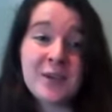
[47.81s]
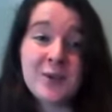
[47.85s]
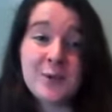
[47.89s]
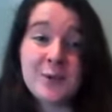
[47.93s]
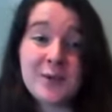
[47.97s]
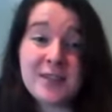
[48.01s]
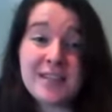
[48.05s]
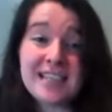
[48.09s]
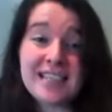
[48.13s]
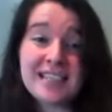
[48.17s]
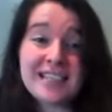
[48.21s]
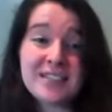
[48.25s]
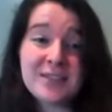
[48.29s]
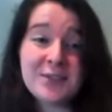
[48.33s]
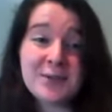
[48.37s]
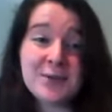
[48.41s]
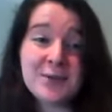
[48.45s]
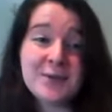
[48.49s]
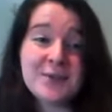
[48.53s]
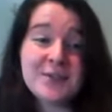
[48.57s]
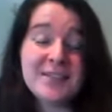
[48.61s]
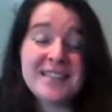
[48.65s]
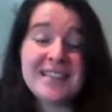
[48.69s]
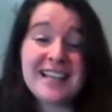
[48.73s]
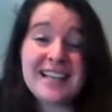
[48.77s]
With these
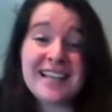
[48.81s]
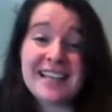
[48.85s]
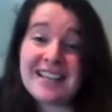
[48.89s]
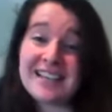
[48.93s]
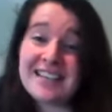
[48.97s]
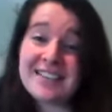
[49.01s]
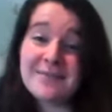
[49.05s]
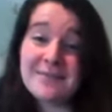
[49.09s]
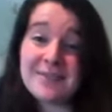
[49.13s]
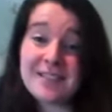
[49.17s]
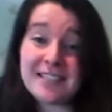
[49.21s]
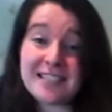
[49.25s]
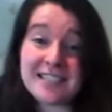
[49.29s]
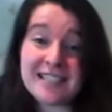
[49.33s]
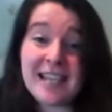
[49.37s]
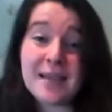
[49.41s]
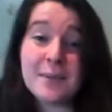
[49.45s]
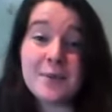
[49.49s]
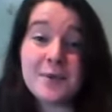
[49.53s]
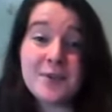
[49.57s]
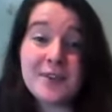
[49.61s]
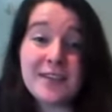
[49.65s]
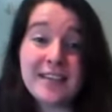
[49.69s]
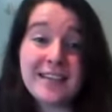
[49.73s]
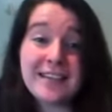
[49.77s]
tools, they can
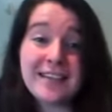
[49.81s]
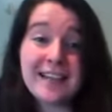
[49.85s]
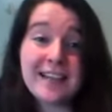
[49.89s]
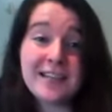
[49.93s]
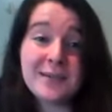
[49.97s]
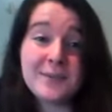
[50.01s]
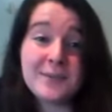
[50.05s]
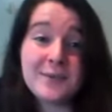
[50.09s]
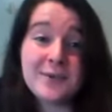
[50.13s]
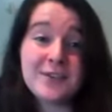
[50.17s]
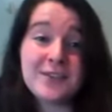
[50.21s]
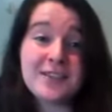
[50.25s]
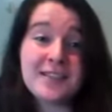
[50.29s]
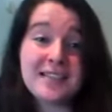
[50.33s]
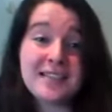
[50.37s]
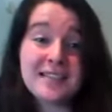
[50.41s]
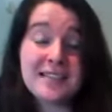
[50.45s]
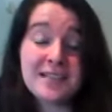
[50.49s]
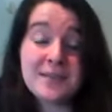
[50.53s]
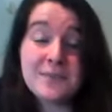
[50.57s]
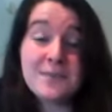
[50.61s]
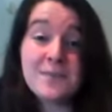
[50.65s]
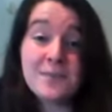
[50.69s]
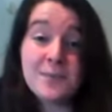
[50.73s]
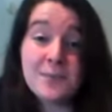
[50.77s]
disable the innate immune
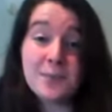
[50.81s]
system,